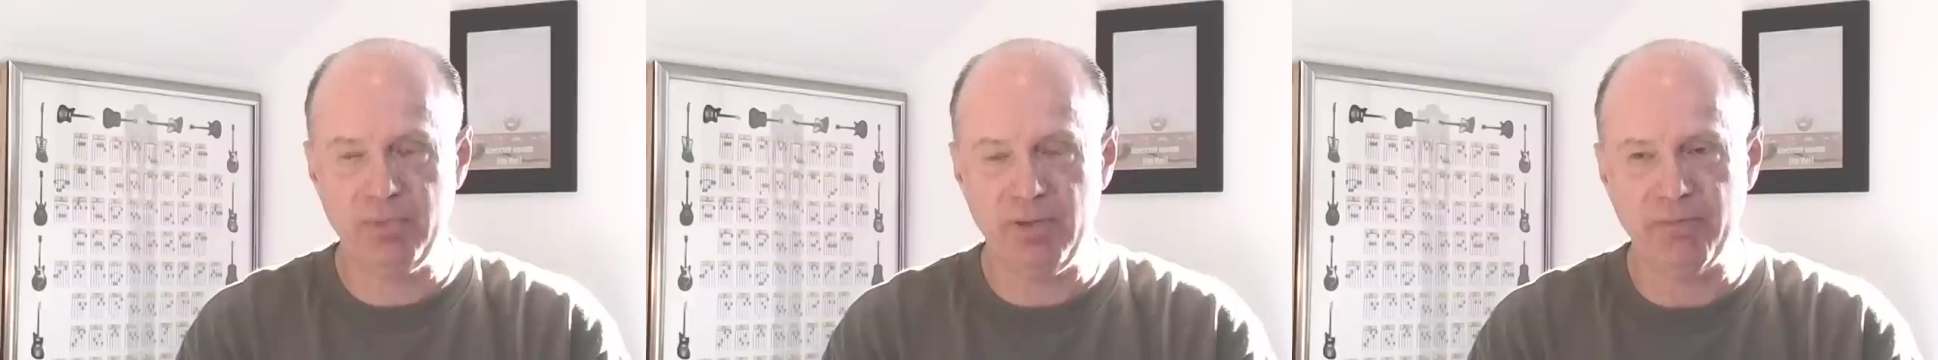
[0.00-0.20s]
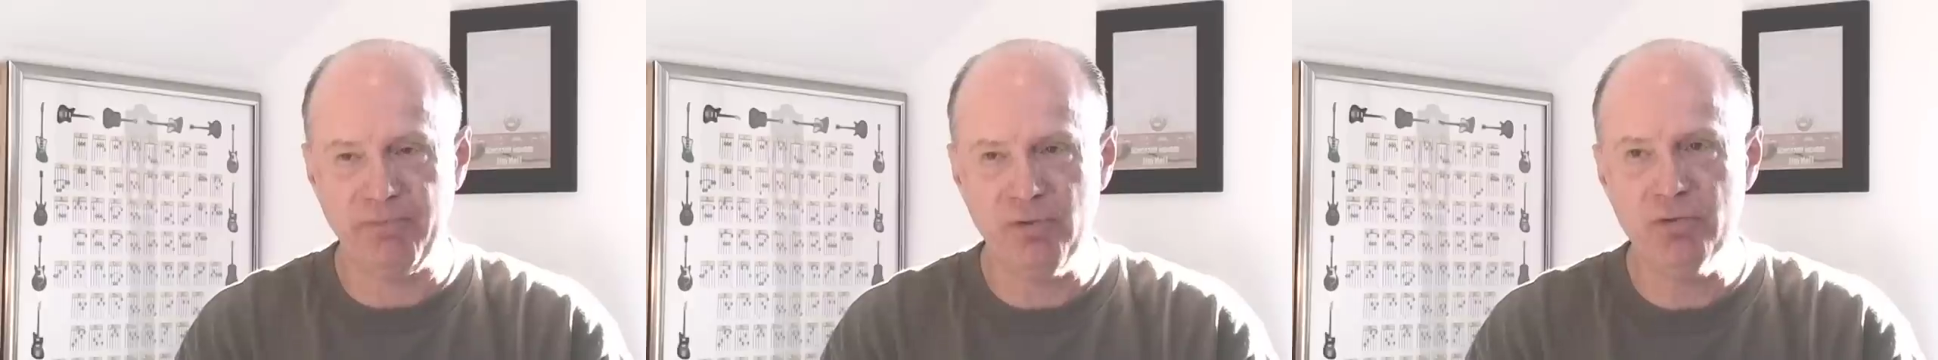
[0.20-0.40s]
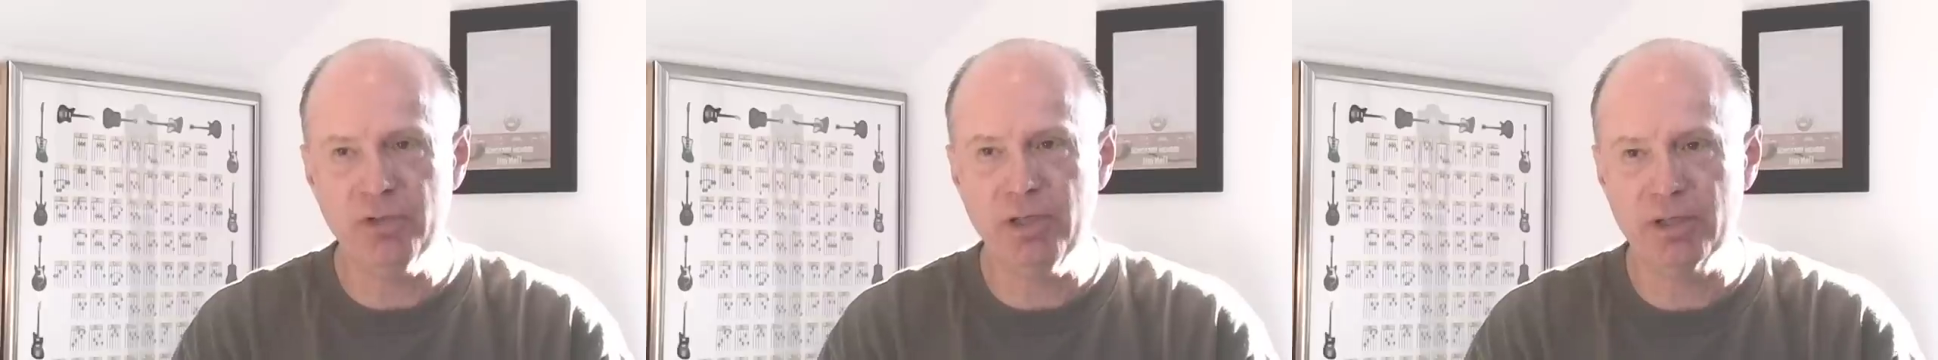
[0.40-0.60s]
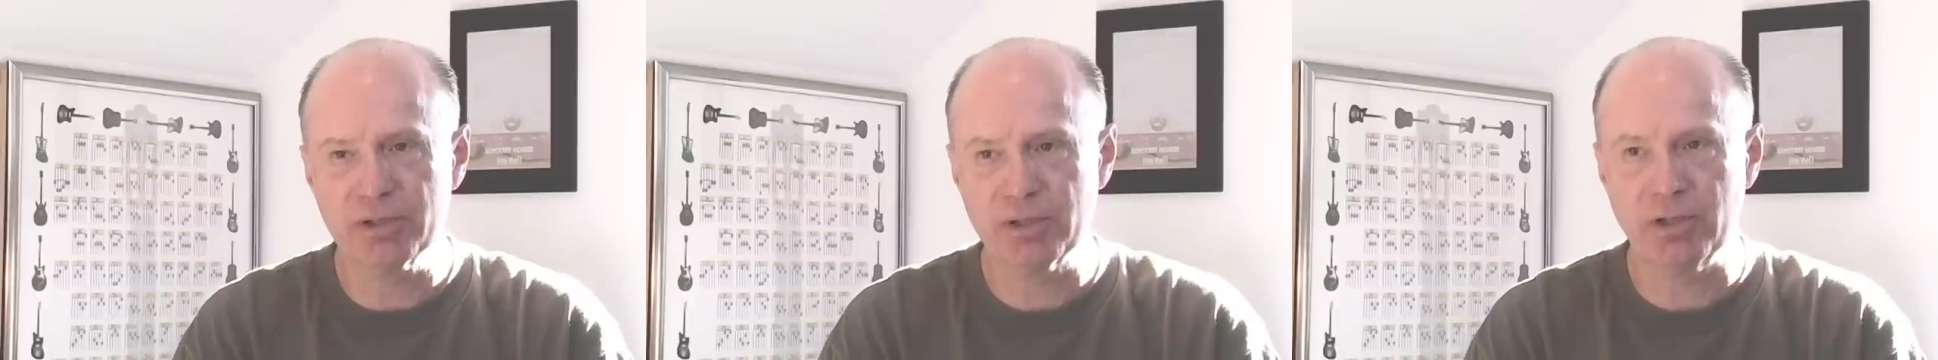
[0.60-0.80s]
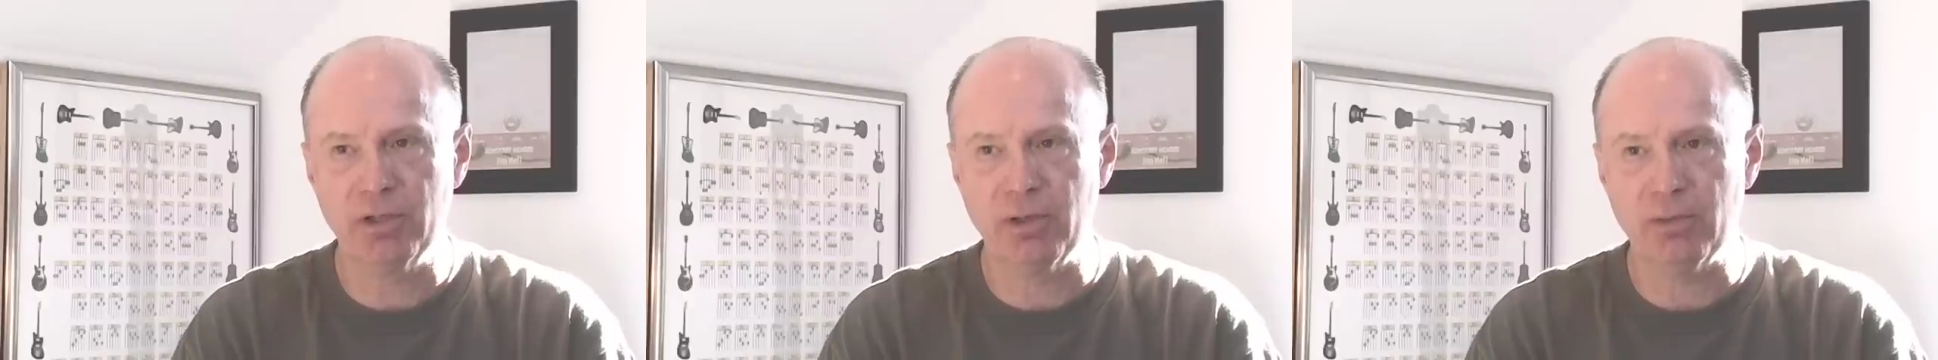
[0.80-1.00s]
A few years
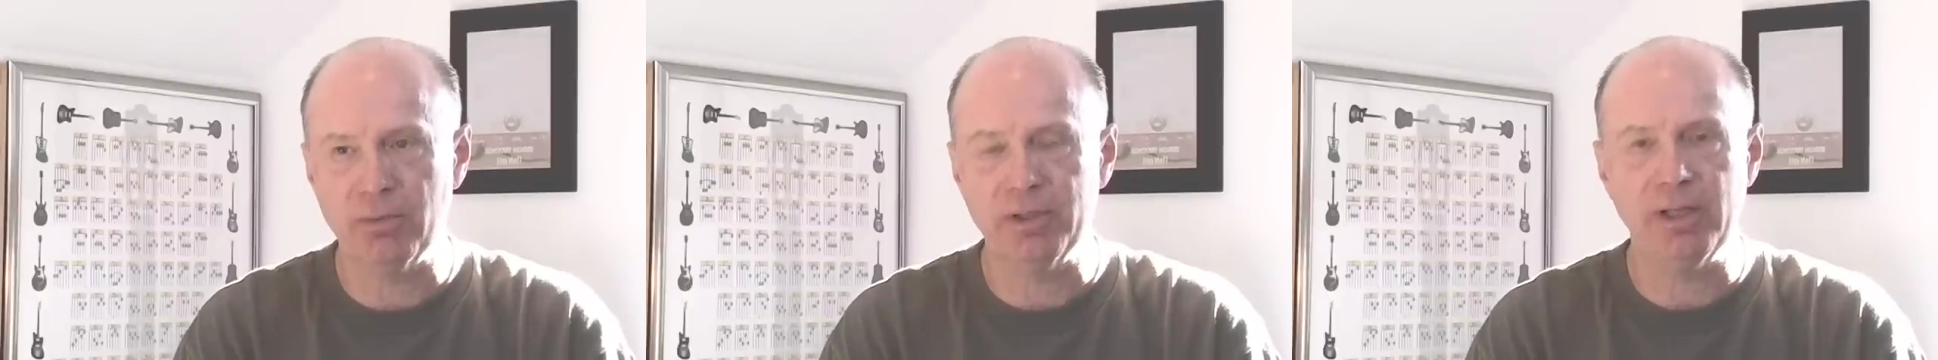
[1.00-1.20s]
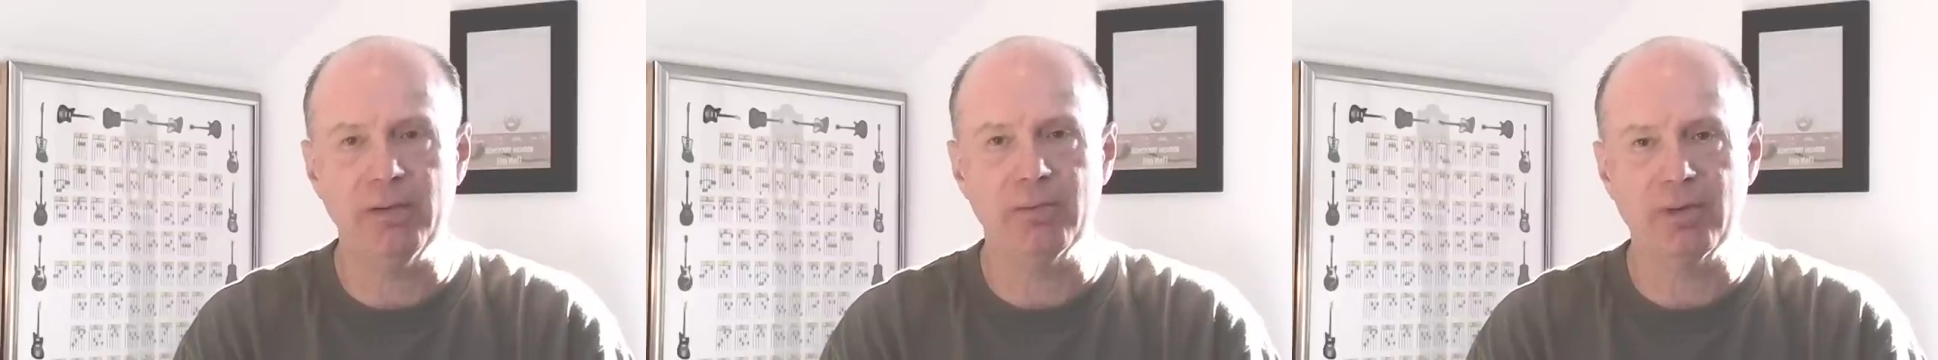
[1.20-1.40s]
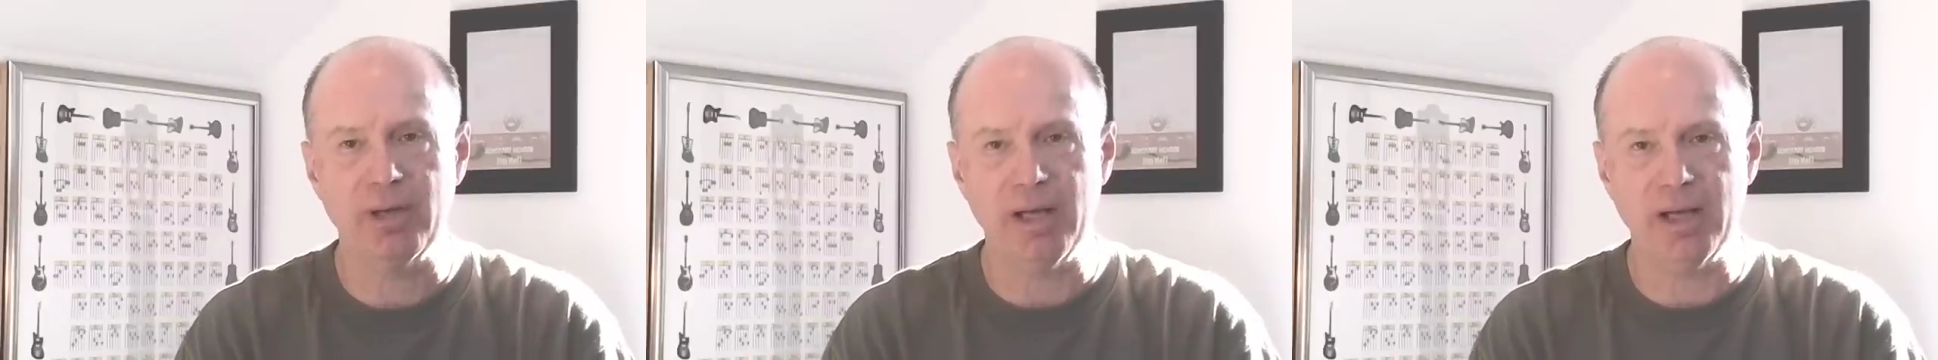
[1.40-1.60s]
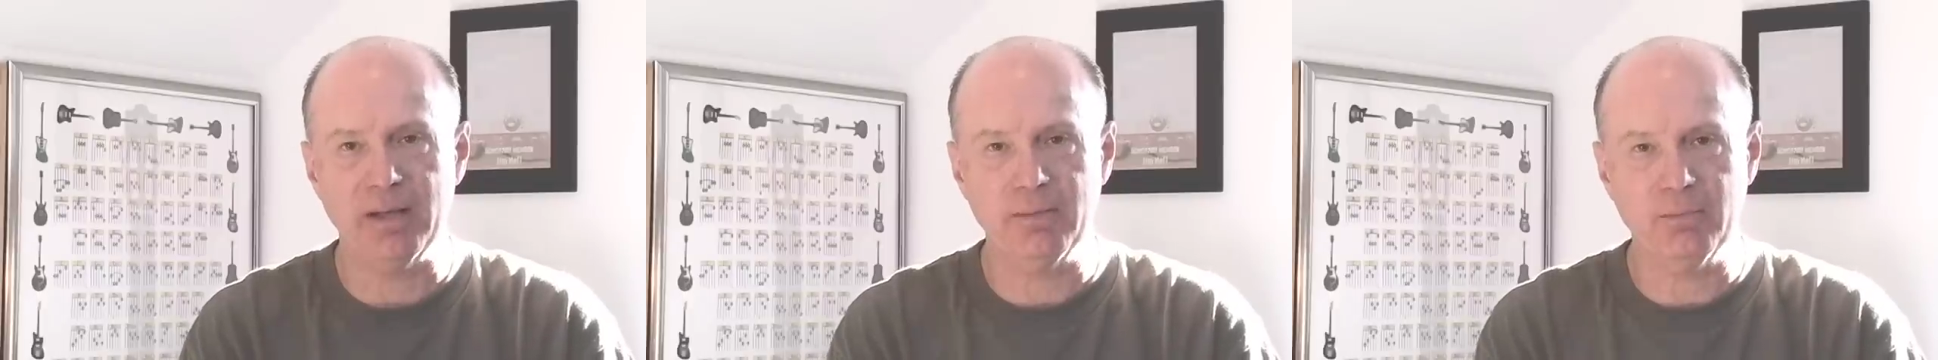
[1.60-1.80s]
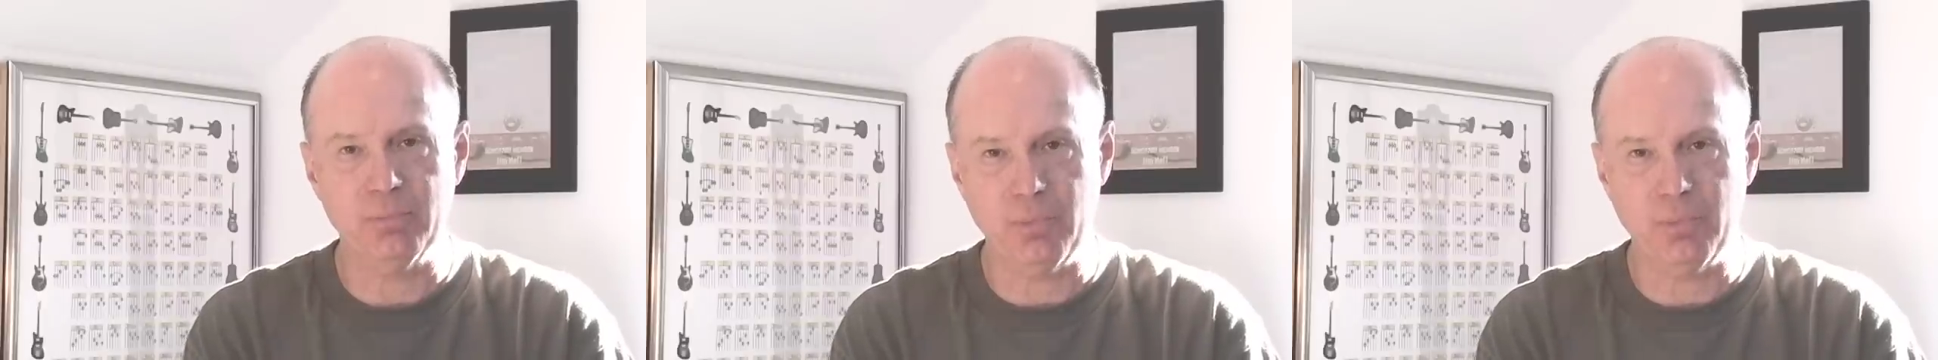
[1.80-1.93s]
ago, when they were on